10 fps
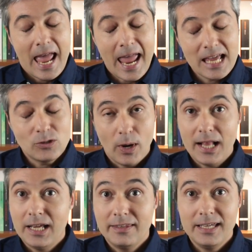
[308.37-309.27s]
And
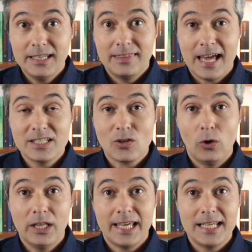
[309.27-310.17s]
well, I think that is
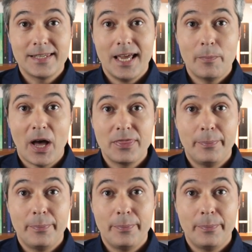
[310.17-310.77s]
all I can say about